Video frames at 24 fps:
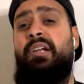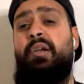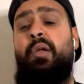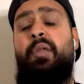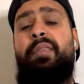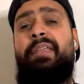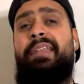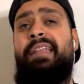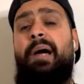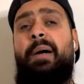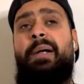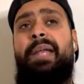I
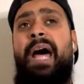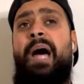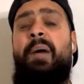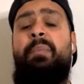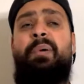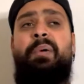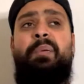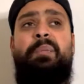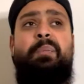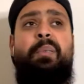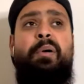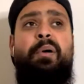don't think that will
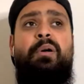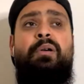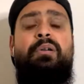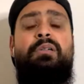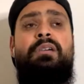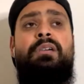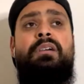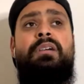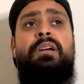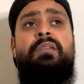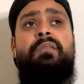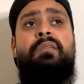happen, but
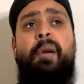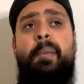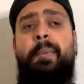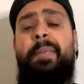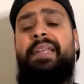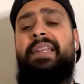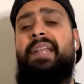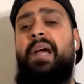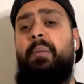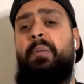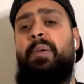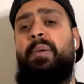for
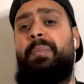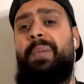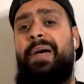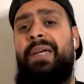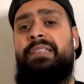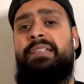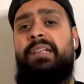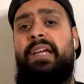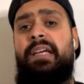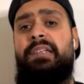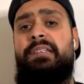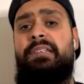me, that'd be
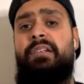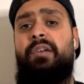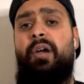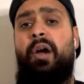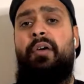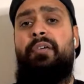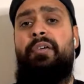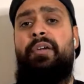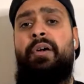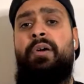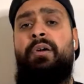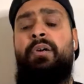best case
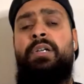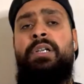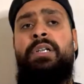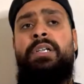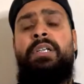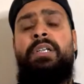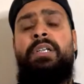scenario.